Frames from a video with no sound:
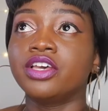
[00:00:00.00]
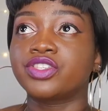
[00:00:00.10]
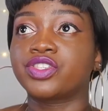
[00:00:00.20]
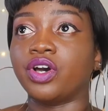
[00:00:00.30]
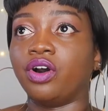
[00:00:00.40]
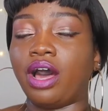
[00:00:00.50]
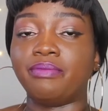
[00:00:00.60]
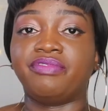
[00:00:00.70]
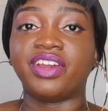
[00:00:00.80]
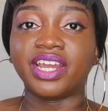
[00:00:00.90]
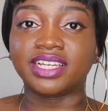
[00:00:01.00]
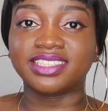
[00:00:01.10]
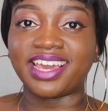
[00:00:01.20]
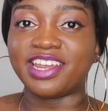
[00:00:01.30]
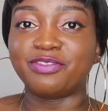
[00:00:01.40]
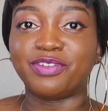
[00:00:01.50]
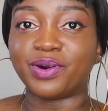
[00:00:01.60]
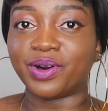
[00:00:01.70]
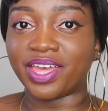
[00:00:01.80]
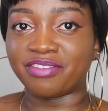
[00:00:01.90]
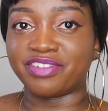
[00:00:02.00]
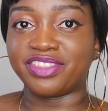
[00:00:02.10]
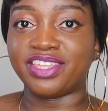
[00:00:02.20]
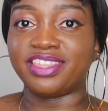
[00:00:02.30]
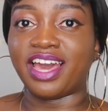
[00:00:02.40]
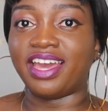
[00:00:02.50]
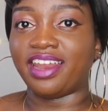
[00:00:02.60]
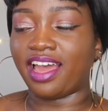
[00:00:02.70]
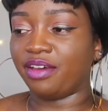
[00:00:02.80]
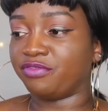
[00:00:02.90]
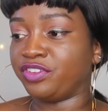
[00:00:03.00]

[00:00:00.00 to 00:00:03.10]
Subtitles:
So I'm very excited for everything that